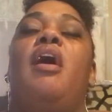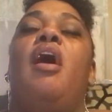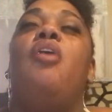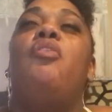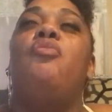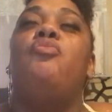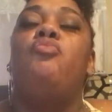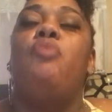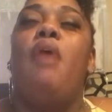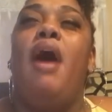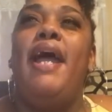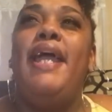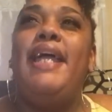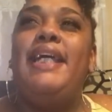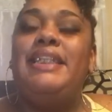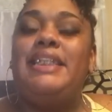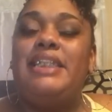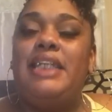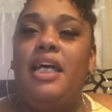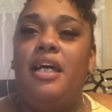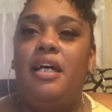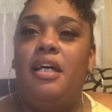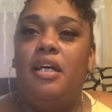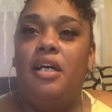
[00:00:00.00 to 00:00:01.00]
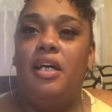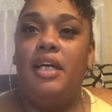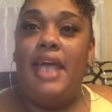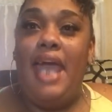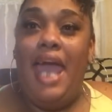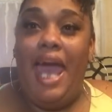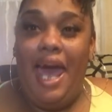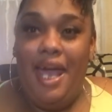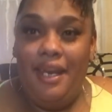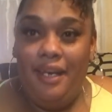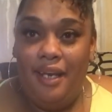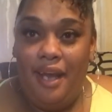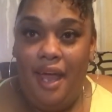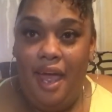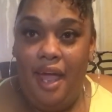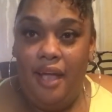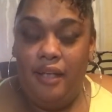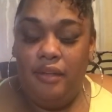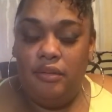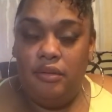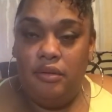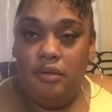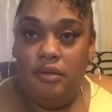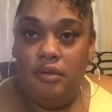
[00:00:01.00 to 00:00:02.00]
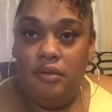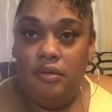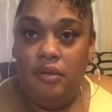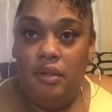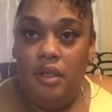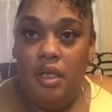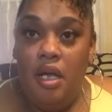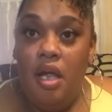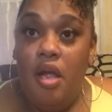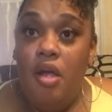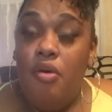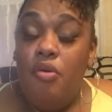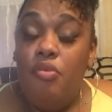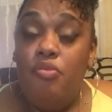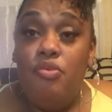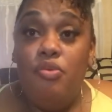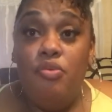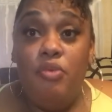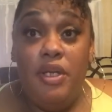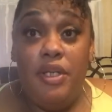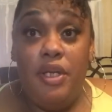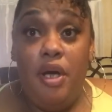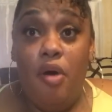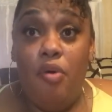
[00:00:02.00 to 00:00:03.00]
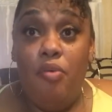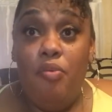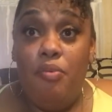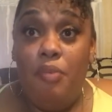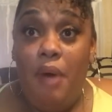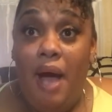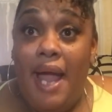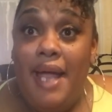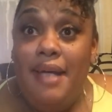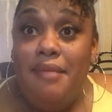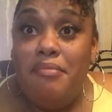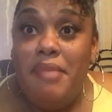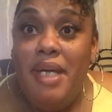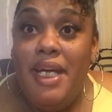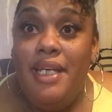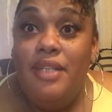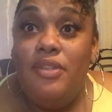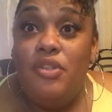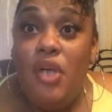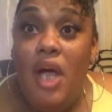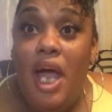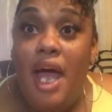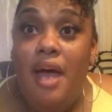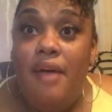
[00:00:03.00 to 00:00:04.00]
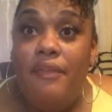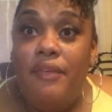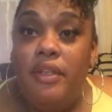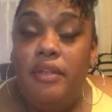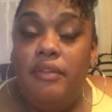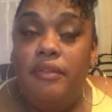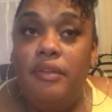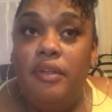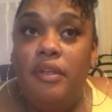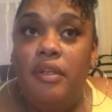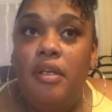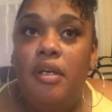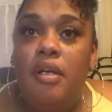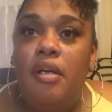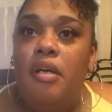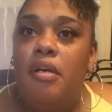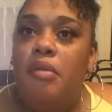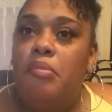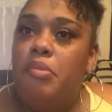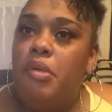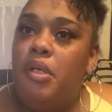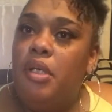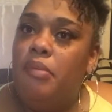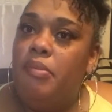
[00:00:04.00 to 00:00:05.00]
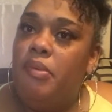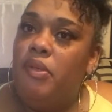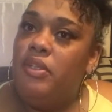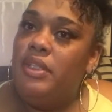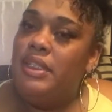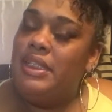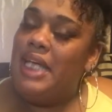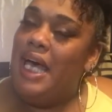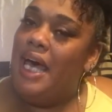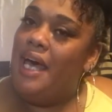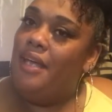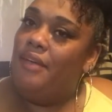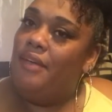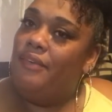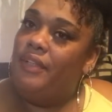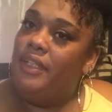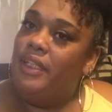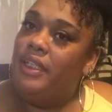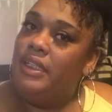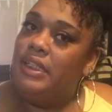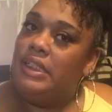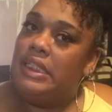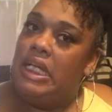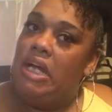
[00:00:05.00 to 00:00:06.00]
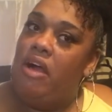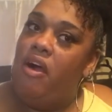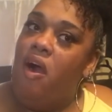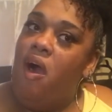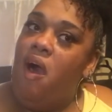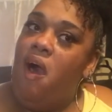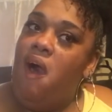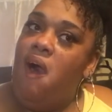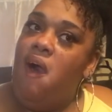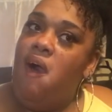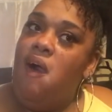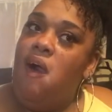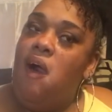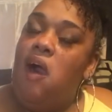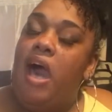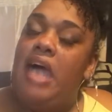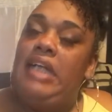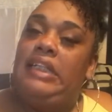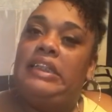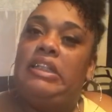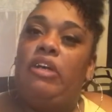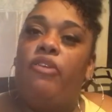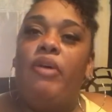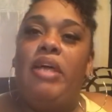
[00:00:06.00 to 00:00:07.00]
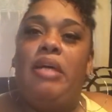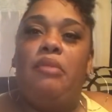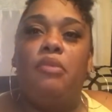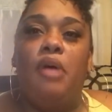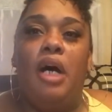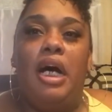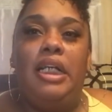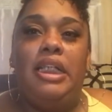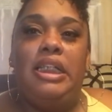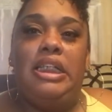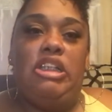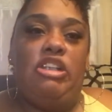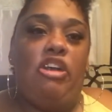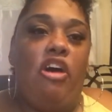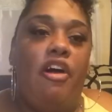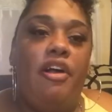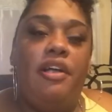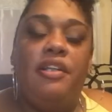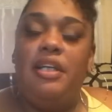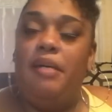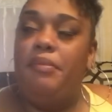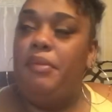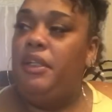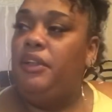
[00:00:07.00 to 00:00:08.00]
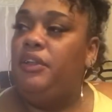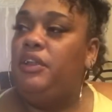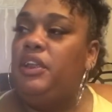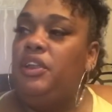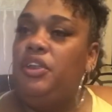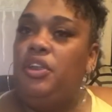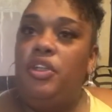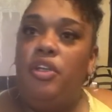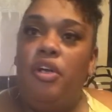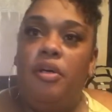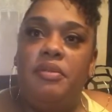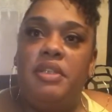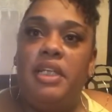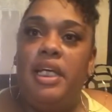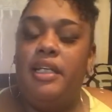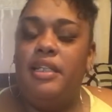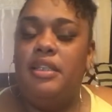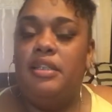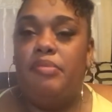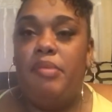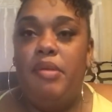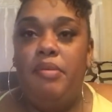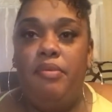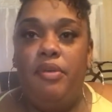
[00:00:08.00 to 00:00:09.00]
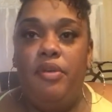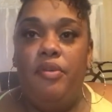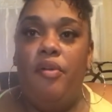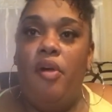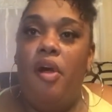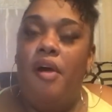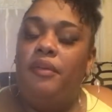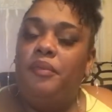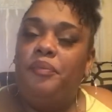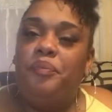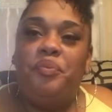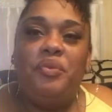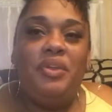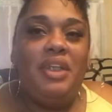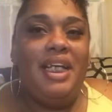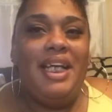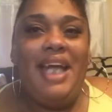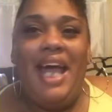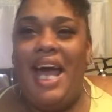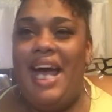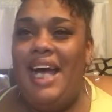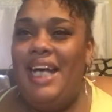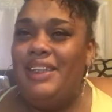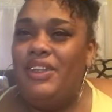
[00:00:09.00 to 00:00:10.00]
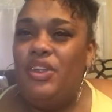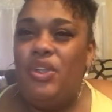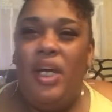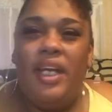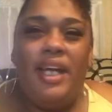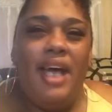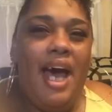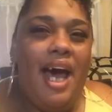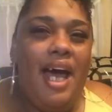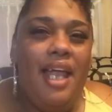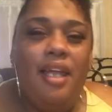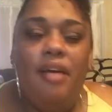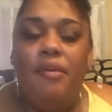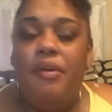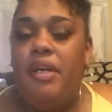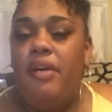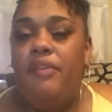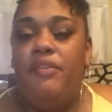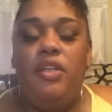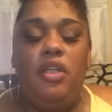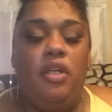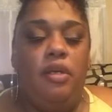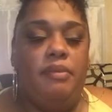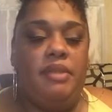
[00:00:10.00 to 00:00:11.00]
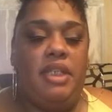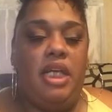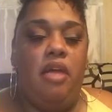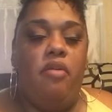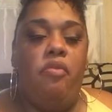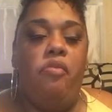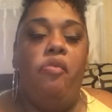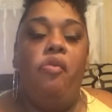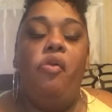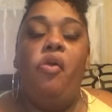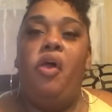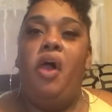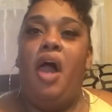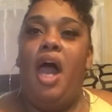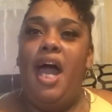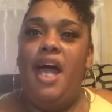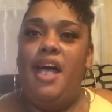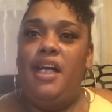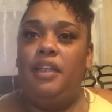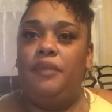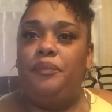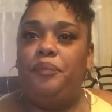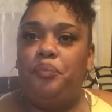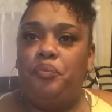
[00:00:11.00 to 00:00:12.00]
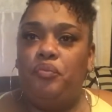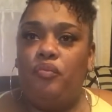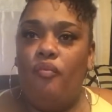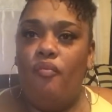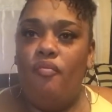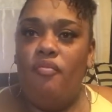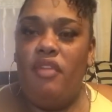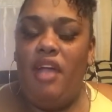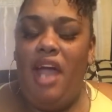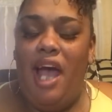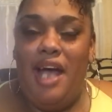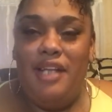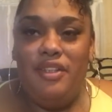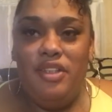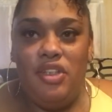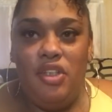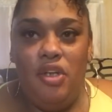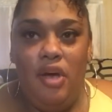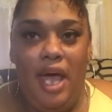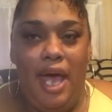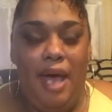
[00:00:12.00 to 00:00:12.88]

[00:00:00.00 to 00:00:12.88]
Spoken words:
a white Cadillac with a white man driving pull up on the side of us? So we walking and talking, not paying attention, you know what I'm saying? Because people, guys try to holler, whatever, you know what I'm saying? And I just so